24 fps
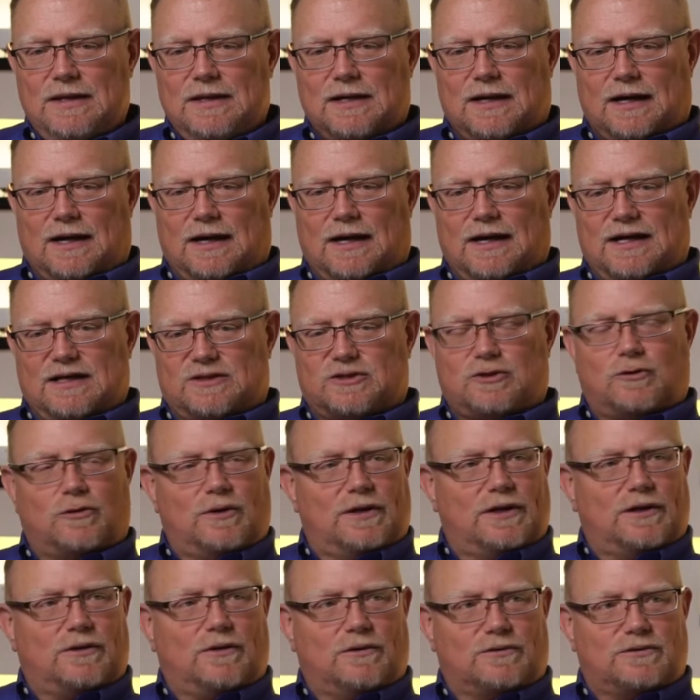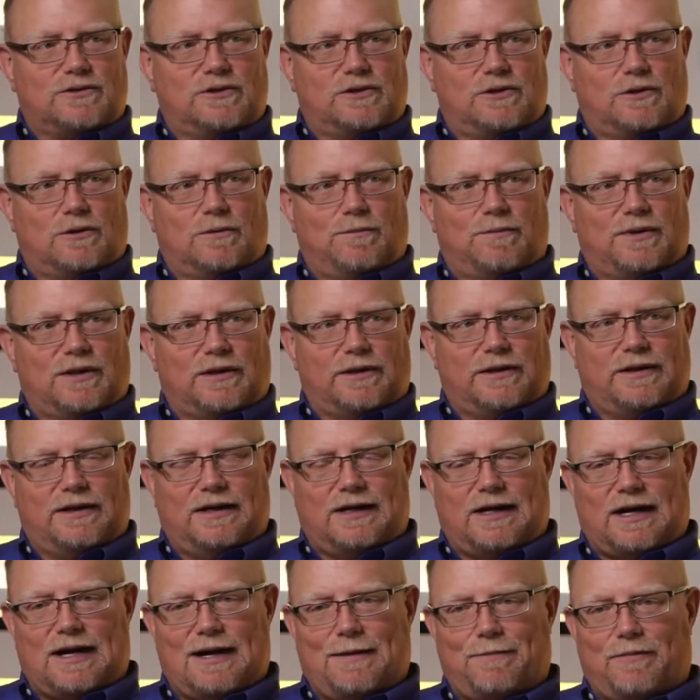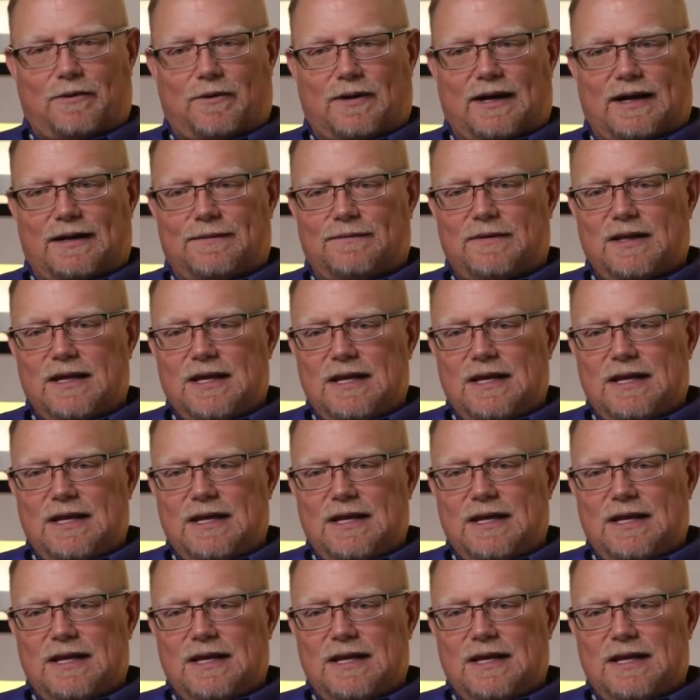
It's critical to your ability to operate.